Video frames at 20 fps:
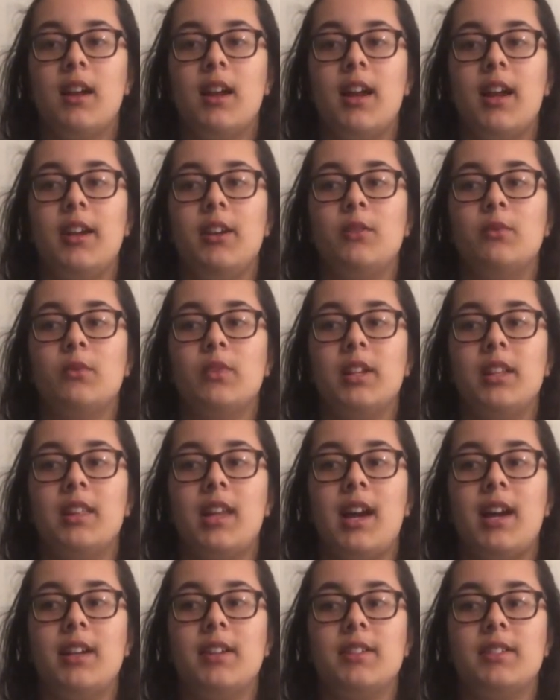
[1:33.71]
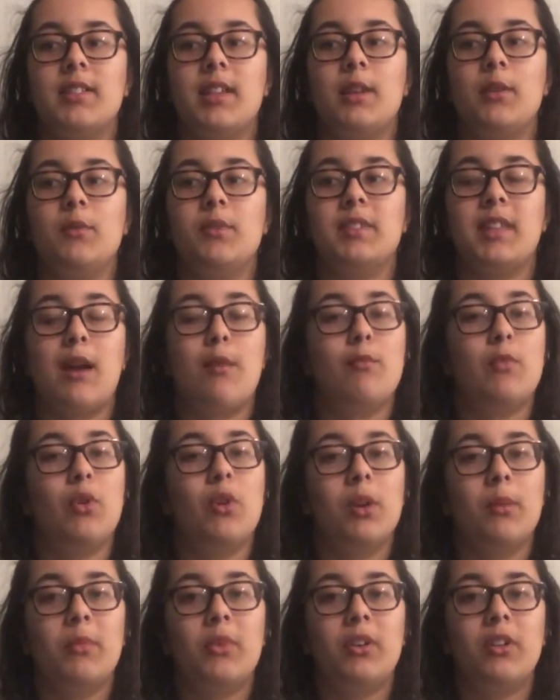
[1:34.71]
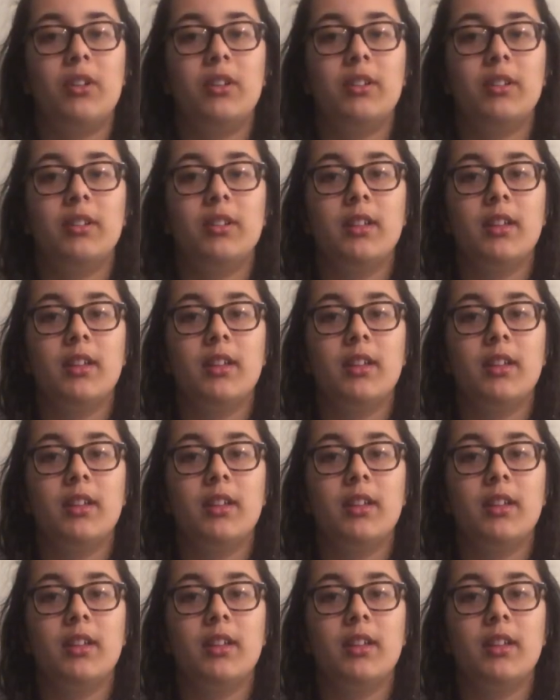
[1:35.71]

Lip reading: I didn't realize that it was abnormal.